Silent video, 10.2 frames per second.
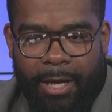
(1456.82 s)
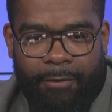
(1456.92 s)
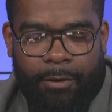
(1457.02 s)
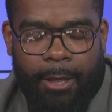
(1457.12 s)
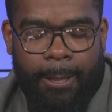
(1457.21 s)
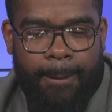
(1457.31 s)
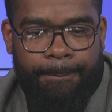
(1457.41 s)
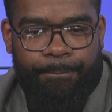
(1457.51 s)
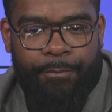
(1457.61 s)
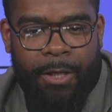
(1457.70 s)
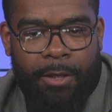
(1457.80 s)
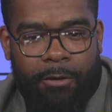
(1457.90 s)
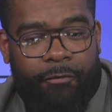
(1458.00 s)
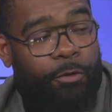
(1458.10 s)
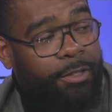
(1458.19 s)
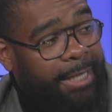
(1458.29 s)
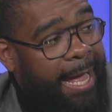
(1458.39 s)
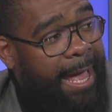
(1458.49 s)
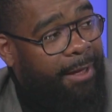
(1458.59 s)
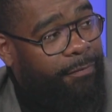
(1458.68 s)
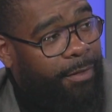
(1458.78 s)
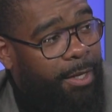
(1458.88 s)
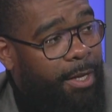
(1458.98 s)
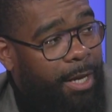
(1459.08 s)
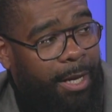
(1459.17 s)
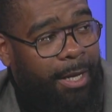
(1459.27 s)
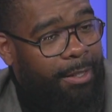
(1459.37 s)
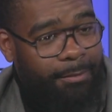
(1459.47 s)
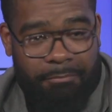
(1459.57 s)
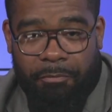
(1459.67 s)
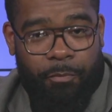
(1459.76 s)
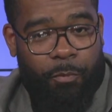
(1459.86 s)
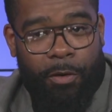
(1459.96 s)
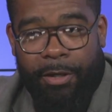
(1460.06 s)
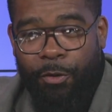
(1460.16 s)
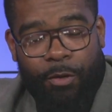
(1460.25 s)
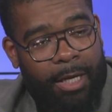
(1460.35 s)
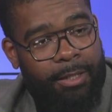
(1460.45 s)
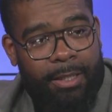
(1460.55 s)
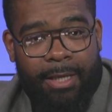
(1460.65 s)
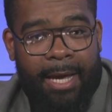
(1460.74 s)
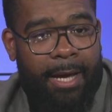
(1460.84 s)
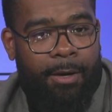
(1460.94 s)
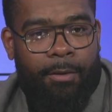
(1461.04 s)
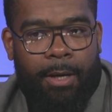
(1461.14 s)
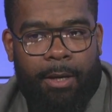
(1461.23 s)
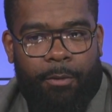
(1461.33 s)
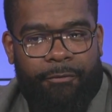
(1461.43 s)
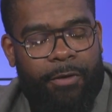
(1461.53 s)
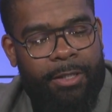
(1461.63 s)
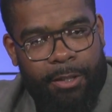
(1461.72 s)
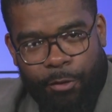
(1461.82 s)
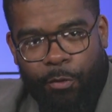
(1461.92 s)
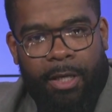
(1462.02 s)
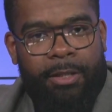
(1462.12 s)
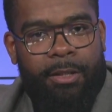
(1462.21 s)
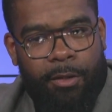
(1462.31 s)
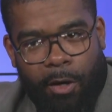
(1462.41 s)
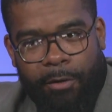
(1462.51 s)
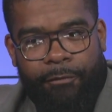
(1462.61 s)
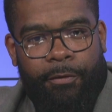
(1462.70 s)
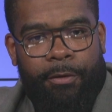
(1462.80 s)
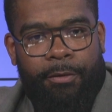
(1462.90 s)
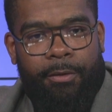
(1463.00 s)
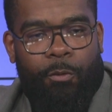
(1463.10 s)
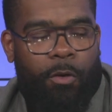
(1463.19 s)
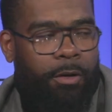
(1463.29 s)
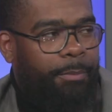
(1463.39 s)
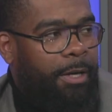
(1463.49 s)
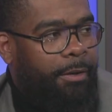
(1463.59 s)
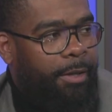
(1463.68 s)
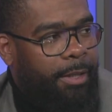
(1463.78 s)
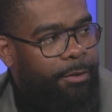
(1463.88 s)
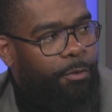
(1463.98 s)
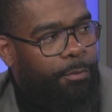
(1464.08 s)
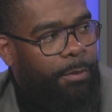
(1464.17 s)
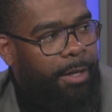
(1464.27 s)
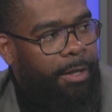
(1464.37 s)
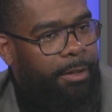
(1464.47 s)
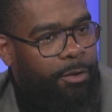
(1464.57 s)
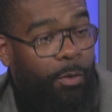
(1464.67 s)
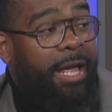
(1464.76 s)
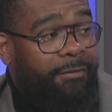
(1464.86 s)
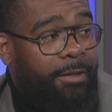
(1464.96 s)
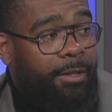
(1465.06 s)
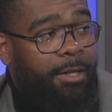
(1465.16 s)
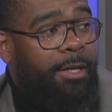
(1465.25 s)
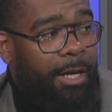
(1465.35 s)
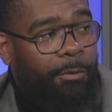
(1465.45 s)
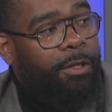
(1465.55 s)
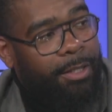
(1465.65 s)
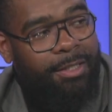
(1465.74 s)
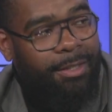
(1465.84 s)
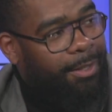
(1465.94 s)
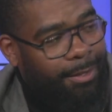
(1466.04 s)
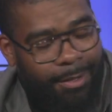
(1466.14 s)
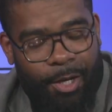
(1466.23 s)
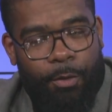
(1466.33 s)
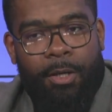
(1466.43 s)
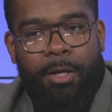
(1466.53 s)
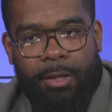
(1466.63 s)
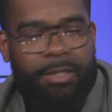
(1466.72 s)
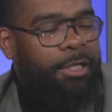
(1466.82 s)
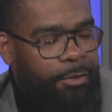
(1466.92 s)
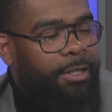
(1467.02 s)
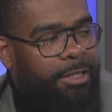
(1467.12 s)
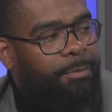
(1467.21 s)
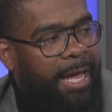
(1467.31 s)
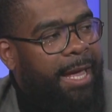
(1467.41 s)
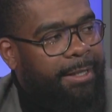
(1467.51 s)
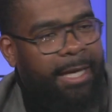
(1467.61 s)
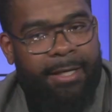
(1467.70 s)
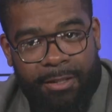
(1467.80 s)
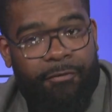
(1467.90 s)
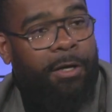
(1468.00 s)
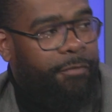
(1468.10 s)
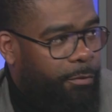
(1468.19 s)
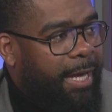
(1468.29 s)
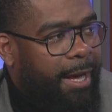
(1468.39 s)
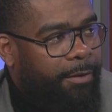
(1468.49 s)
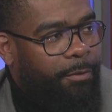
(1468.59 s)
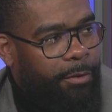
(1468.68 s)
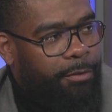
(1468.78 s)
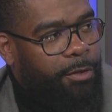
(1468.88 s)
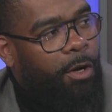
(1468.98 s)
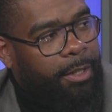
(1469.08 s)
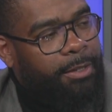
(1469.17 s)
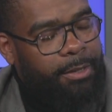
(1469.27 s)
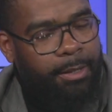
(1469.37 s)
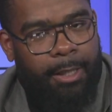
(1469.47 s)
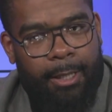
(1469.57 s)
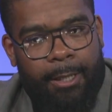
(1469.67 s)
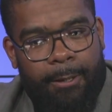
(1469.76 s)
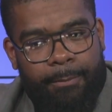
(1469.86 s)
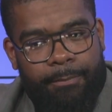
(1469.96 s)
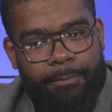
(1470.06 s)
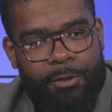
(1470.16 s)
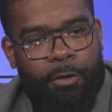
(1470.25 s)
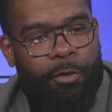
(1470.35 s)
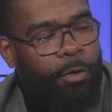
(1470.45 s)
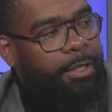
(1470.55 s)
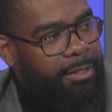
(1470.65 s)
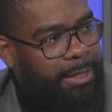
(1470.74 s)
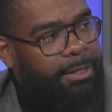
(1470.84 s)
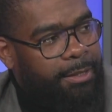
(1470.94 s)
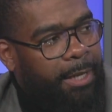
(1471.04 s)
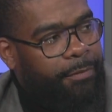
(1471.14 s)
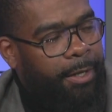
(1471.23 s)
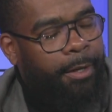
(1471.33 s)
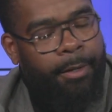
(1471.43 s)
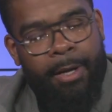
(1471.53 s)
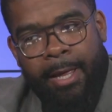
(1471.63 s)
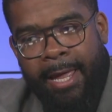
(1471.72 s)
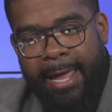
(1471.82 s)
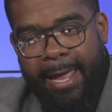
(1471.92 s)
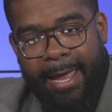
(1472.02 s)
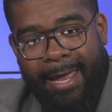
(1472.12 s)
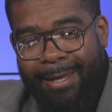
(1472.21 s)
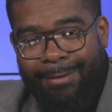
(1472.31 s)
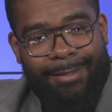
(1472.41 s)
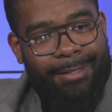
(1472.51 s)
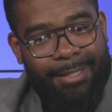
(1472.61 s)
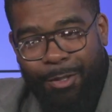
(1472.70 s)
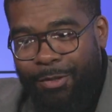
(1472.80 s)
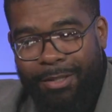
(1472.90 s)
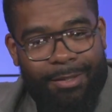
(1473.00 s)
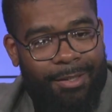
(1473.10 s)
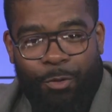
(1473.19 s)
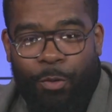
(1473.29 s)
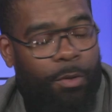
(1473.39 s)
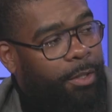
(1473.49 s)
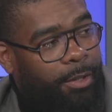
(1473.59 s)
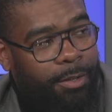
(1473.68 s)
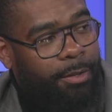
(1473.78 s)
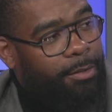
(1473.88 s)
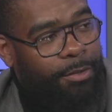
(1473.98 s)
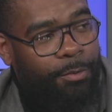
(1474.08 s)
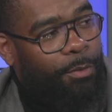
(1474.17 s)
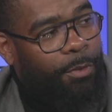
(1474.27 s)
have um, full staff and we're in New London now. Uh, we're funded in New London, Hartford, Waterbury, and New and New Haven, and we're looking to you know continue to expand, get into Fairfield County. We're talking to um, certain organizations out there, and continue just to do the work, to do the